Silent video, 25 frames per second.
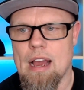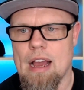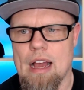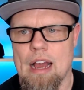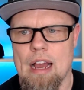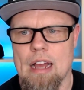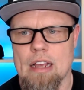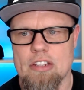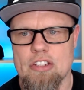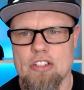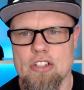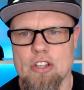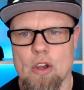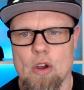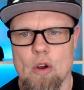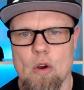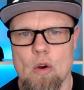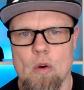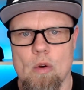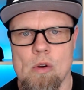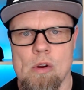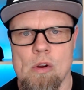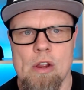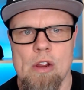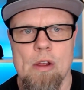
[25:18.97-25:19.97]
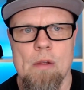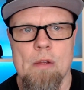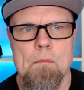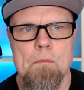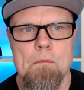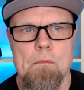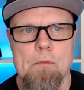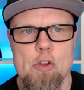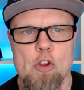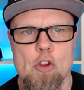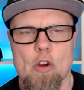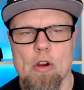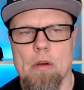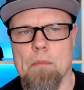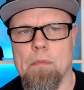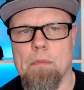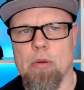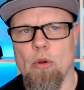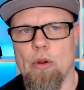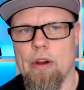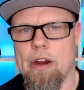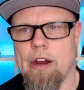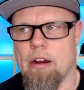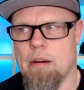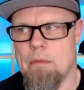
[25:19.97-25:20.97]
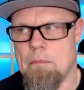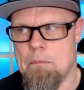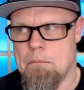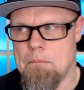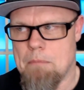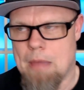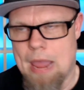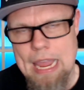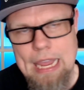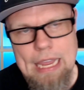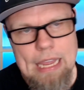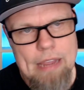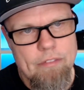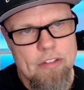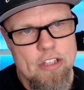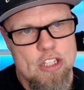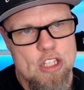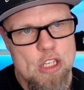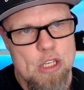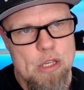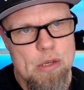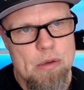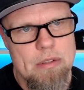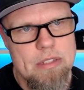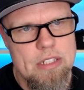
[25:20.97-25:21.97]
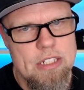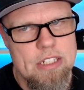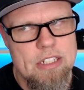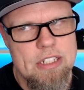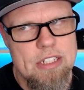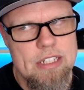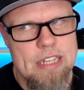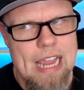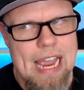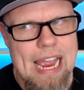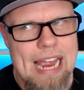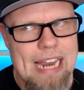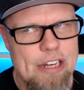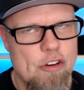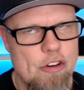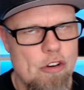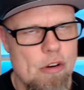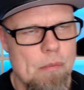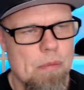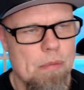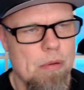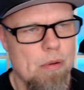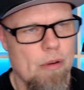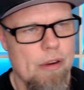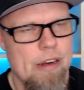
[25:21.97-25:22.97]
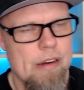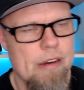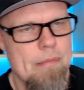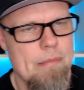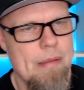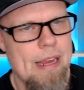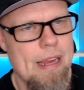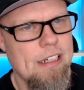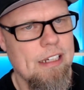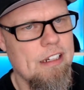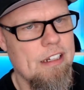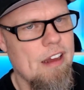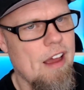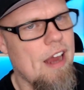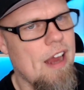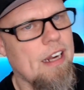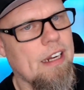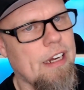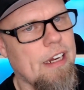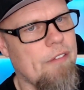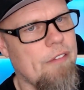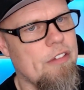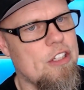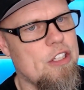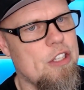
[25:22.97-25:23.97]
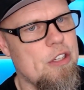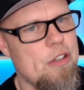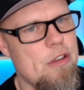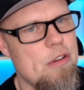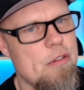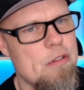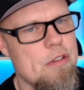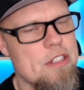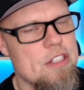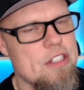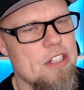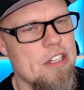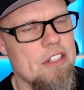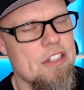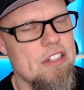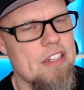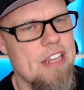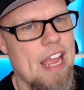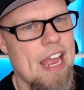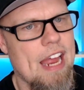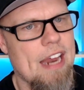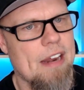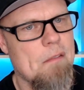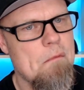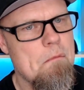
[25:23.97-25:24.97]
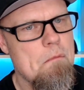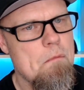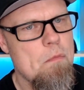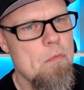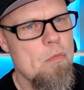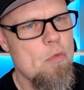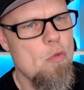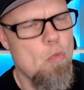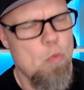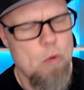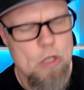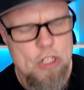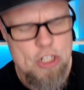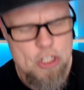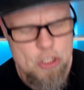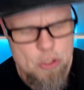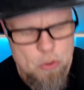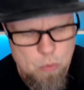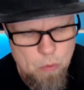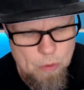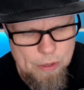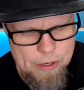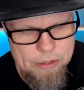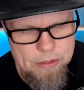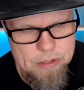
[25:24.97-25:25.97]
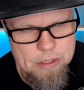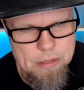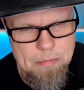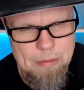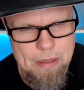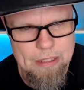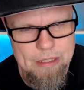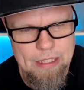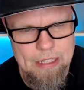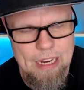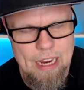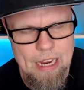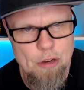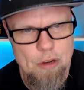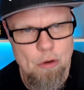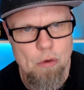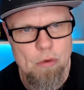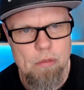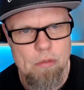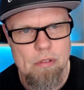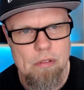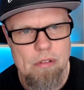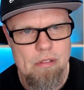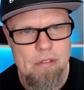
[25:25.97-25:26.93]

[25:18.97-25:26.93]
So your employer may give it to you as a stat. Your employer may not give it to you as a stat, which is weird to me. Like I don't